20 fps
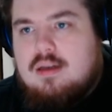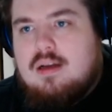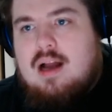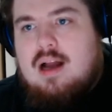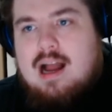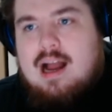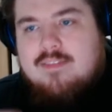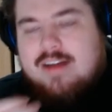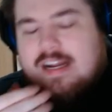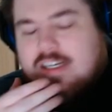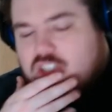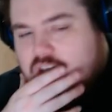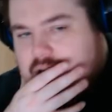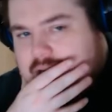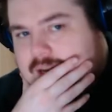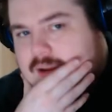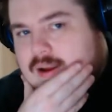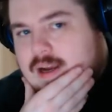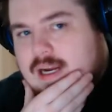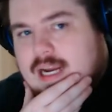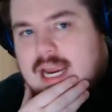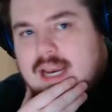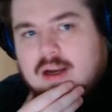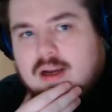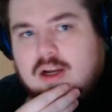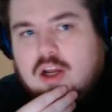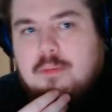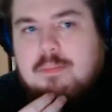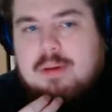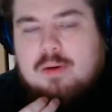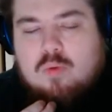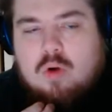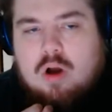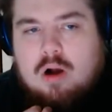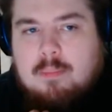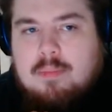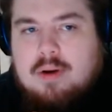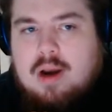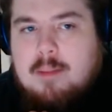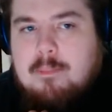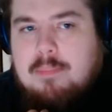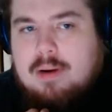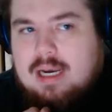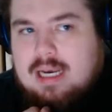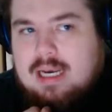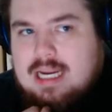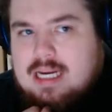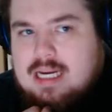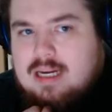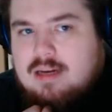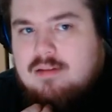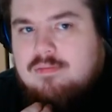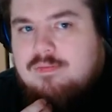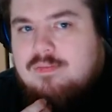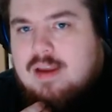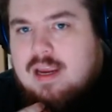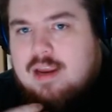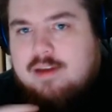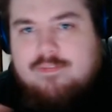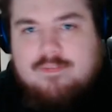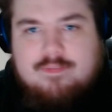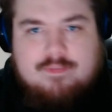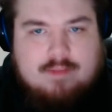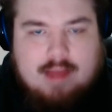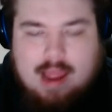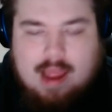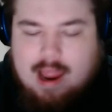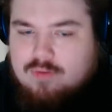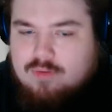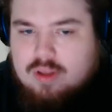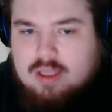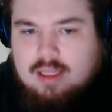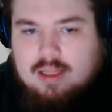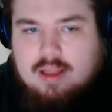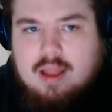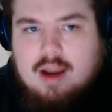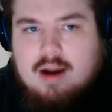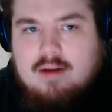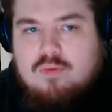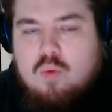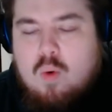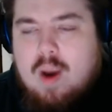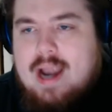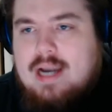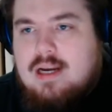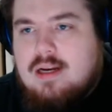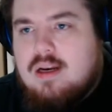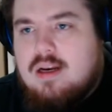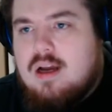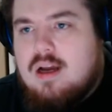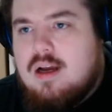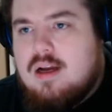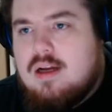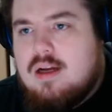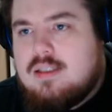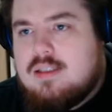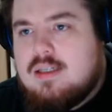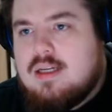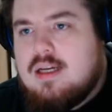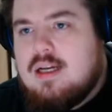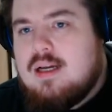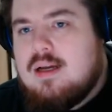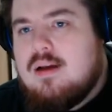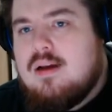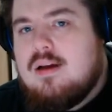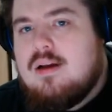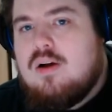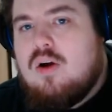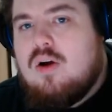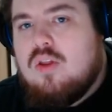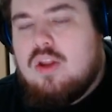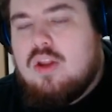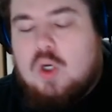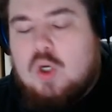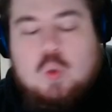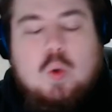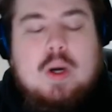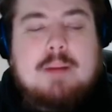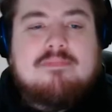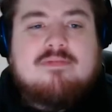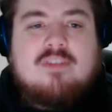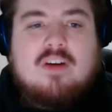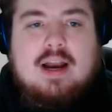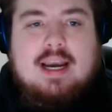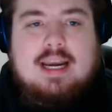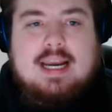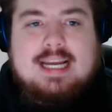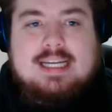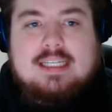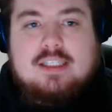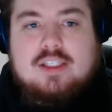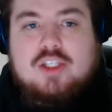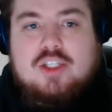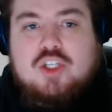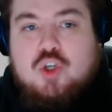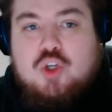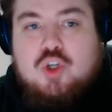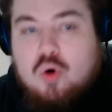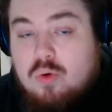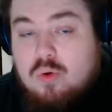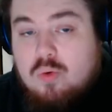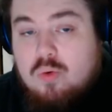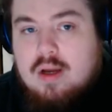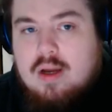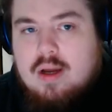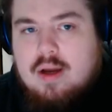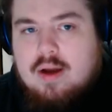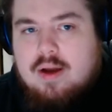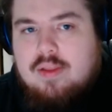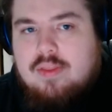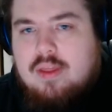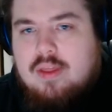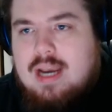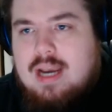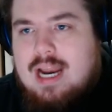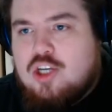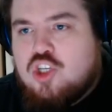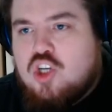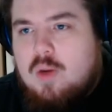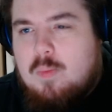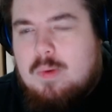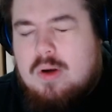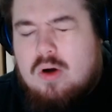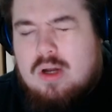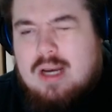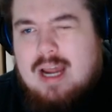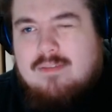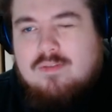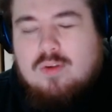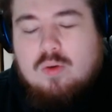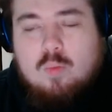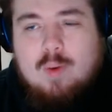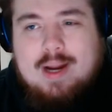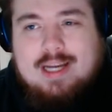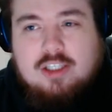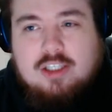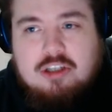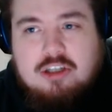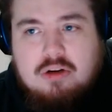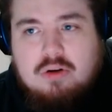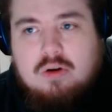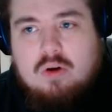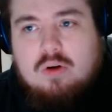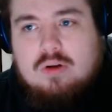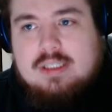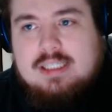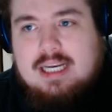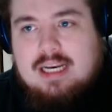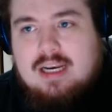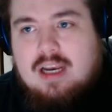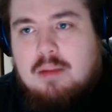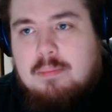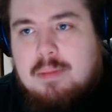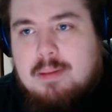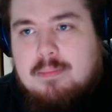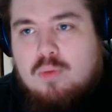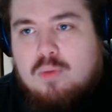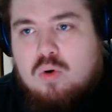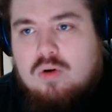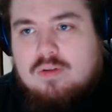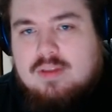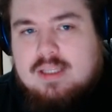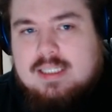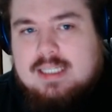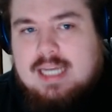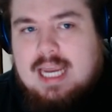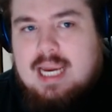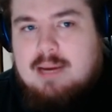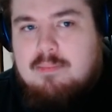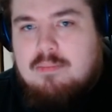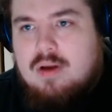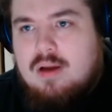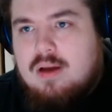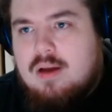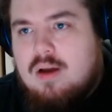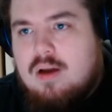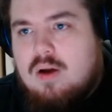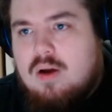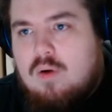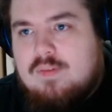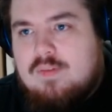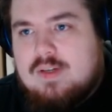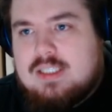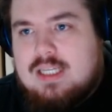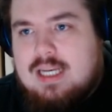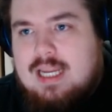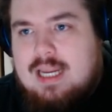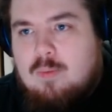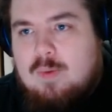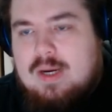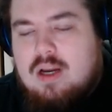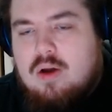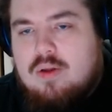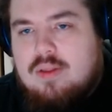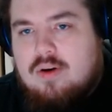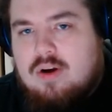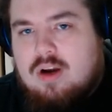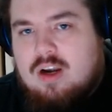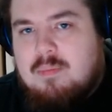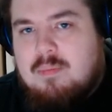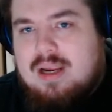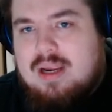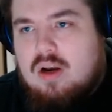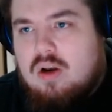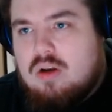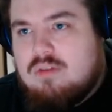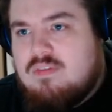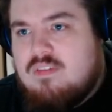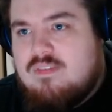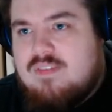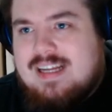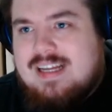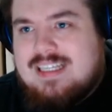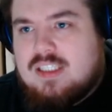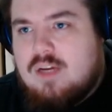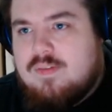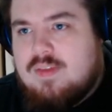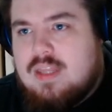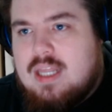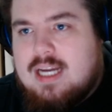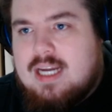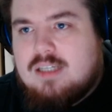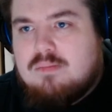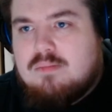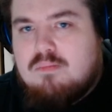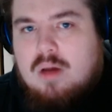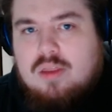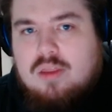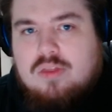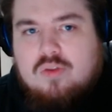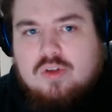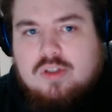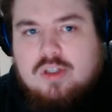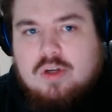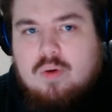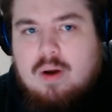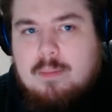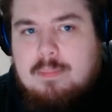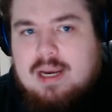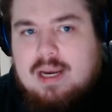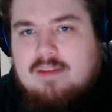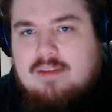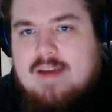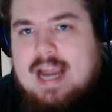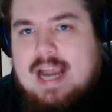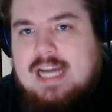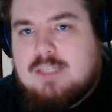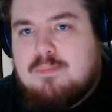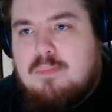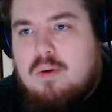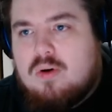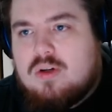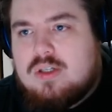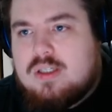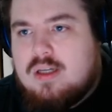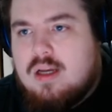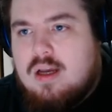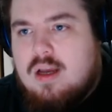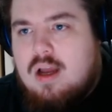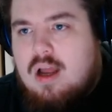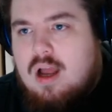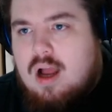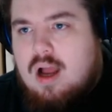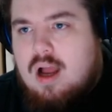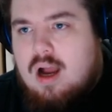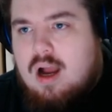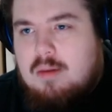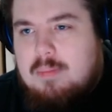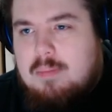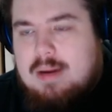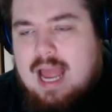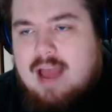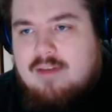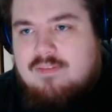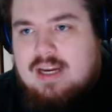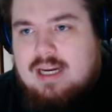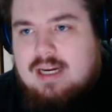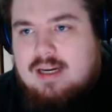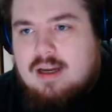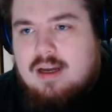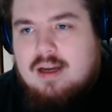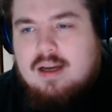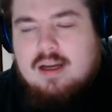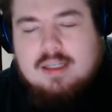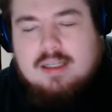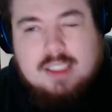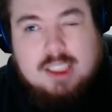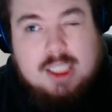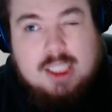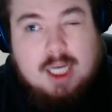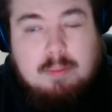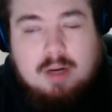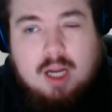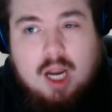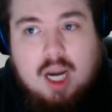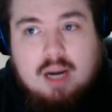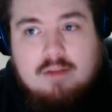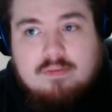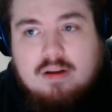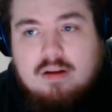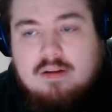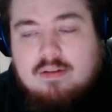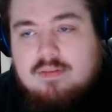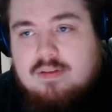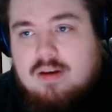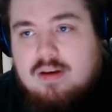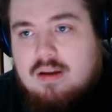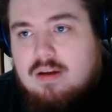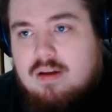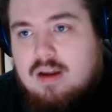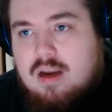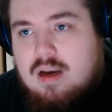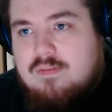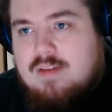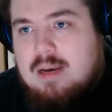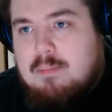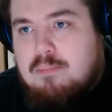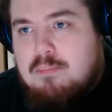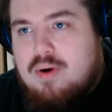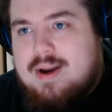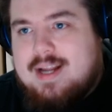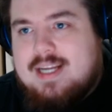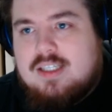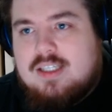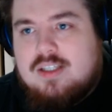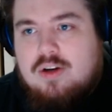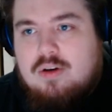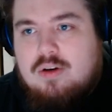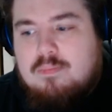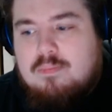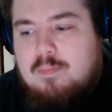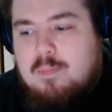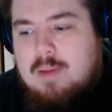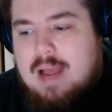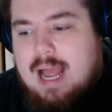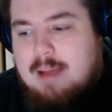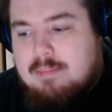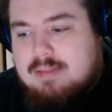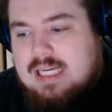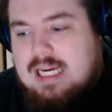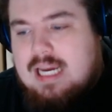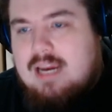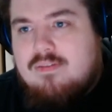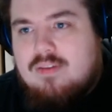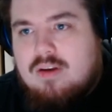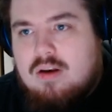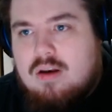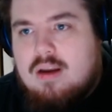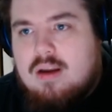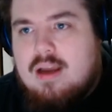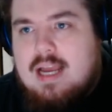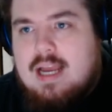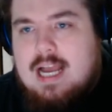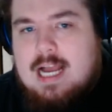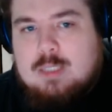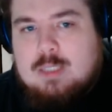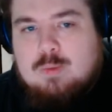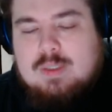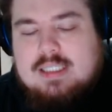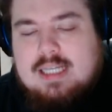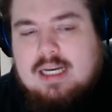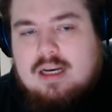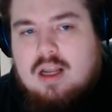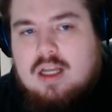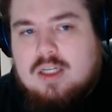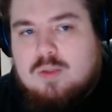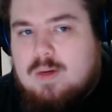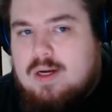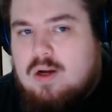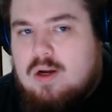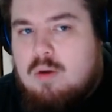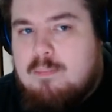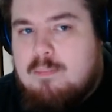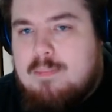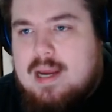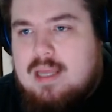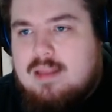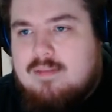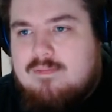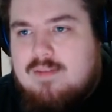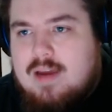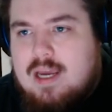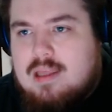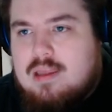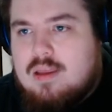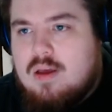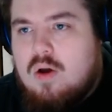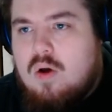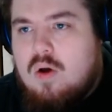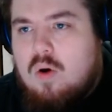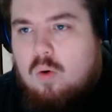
I've actually, again, I could be wrong, but I believe if everything that I've read and heard on the grapevine is true, then actually we're not going to have to wait too long to see a little bit more of this game. Obviously, we know there are going to be a lot of events over the next month or two. I believe Xbox are going to be having some kind of an event pretty soon, perhaps even, as we said last week, on May the 5th.